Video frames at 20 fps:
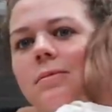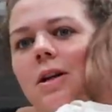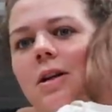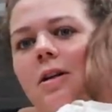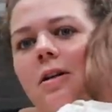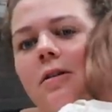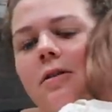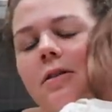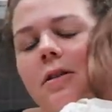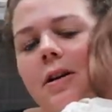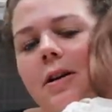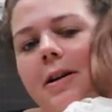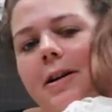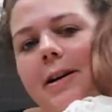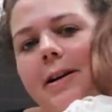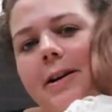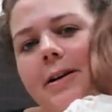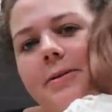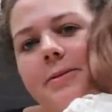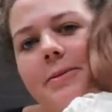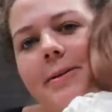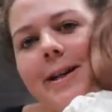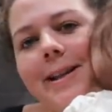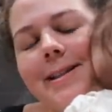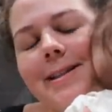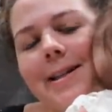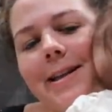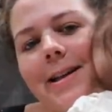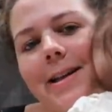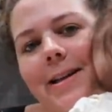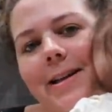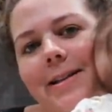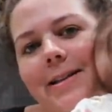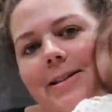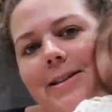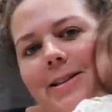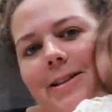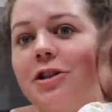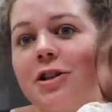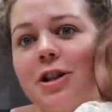All right, we did
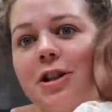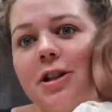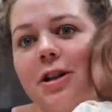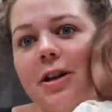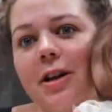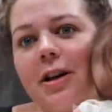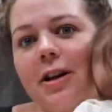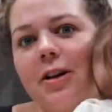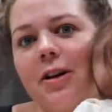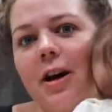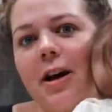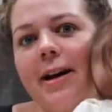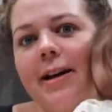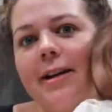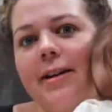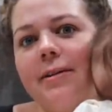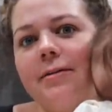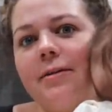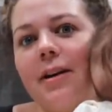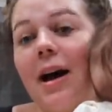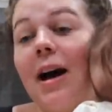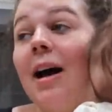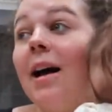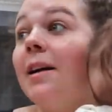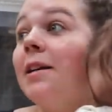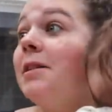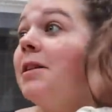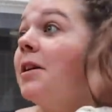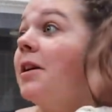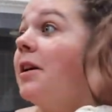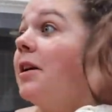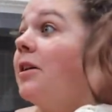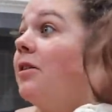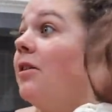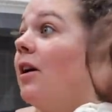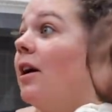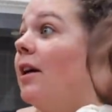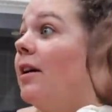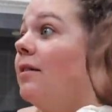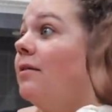it. She took it great. I took it
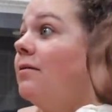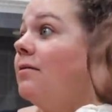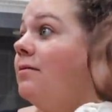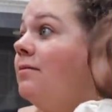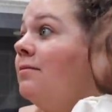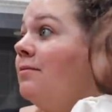great